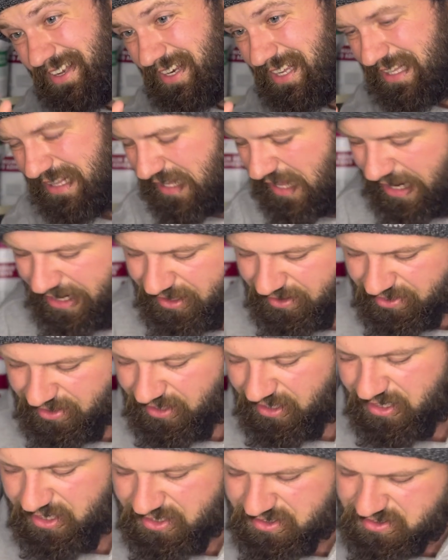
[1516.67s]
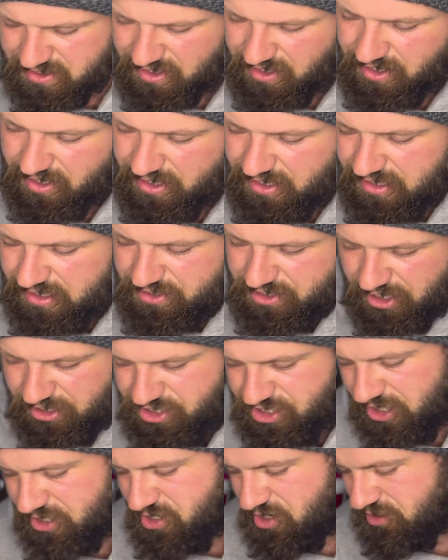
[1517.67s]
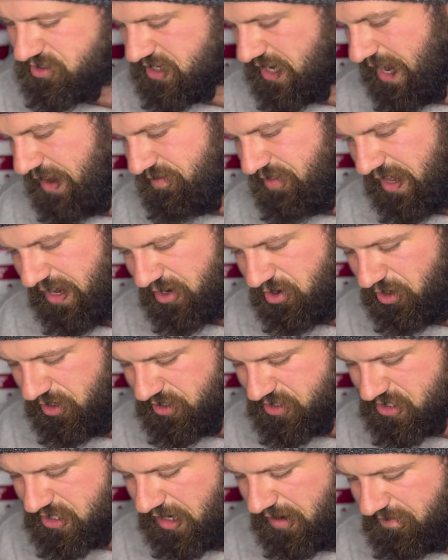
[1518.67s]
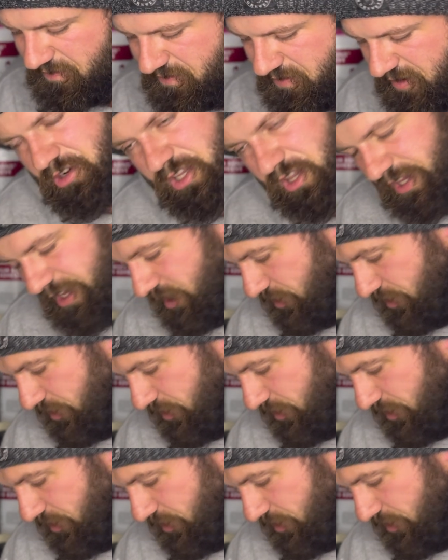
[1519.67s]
clay, I think it is. So it's just good to have that kind of stuff. Little